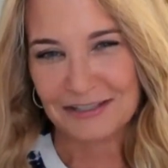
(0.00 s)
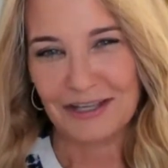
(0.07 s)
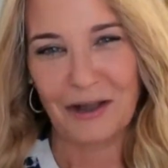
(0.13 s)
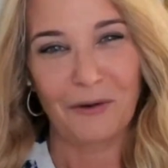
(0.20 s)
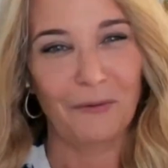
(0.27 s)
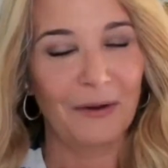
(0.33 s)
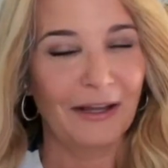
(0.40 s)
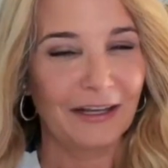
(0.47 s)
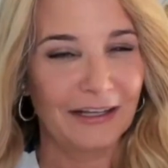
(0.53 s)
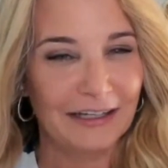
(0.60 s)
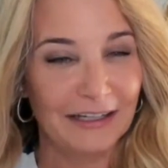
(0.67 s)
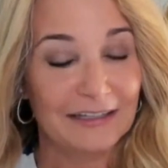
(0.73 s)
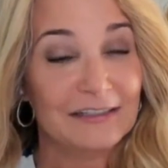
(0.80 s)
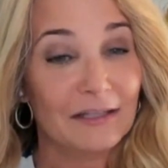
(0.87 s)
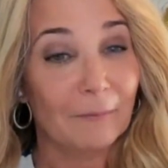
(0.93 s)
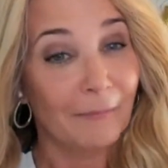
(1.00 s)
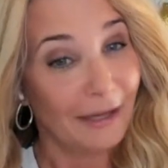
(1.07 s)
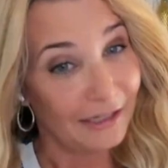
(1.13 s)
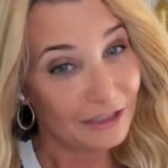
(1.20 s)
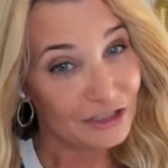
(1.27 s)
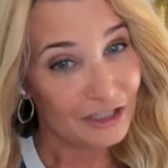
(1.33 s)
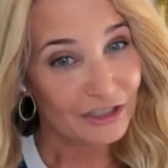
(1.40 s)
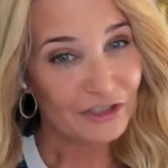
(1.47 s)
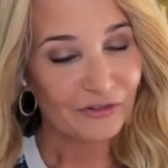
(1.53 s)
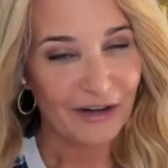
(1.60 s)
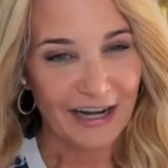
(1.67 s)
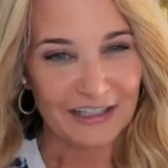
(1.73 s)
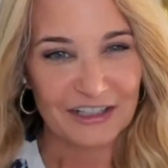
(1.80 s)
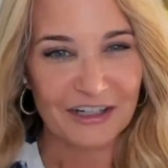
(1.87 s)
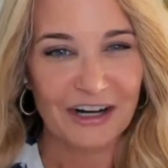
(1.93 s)
So he is the managing
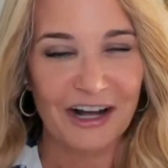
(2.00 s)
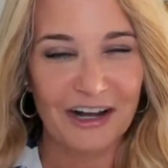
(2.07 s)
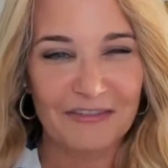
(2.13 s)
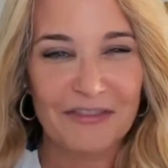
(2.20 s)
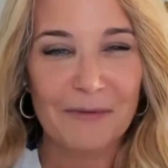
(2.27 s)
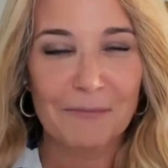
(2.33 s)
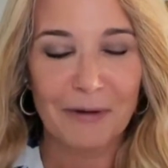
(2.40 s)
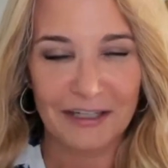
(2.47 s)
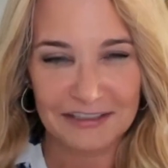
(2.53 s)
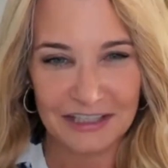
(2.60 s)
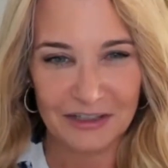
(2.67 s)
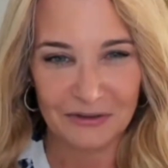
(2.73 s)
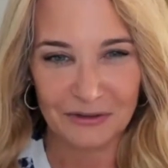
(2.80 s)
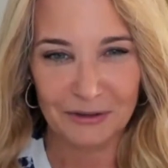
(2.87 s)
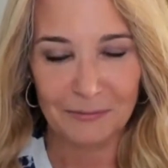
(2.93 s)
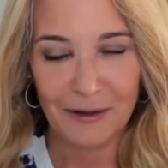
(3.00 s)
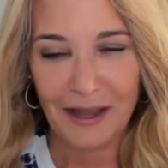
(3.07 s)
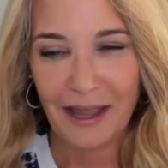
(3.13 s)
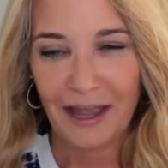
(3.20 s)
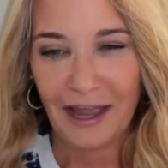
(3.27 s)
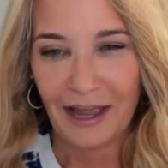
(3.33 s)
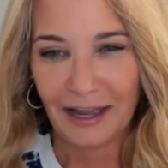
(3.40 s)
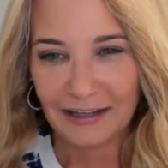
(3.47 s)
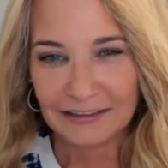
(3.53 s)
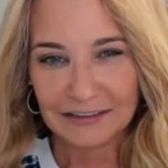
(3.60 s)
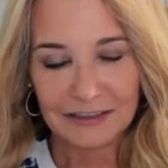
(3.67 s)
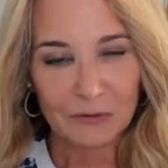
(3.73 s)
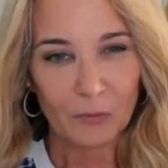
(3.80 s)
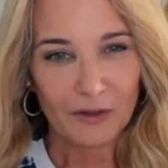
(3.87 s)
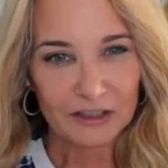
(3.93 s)
director of the Bundy Group. And
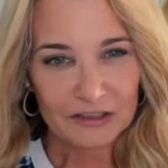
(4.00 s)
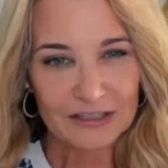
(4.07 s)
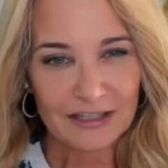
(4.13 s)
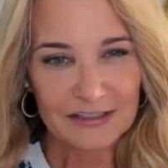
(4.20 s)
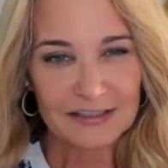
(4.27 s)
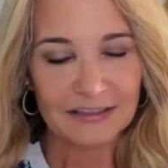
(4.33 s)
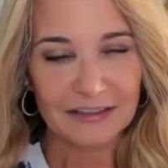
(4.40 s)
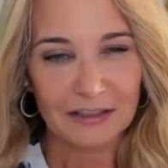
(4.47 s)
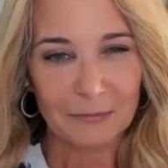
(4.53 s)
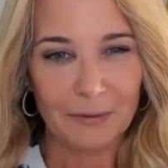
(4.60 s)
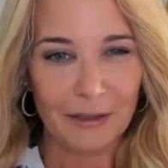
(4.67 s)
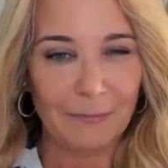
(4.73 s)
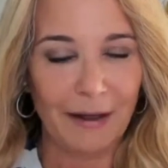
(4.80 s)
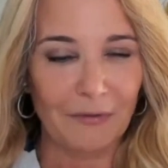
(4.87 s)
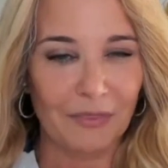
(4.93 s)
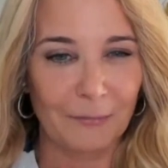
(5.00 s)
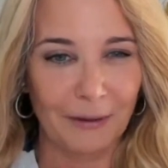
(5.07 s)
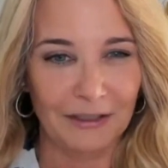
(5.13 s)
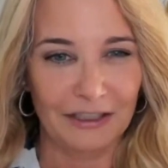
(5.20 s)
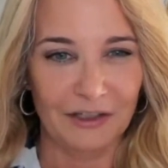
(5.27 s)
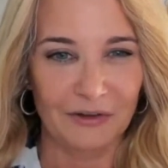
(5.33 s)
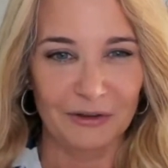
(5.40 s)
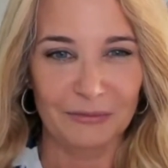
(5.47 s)
Clint, why don't you tell us a little bit about the Bundy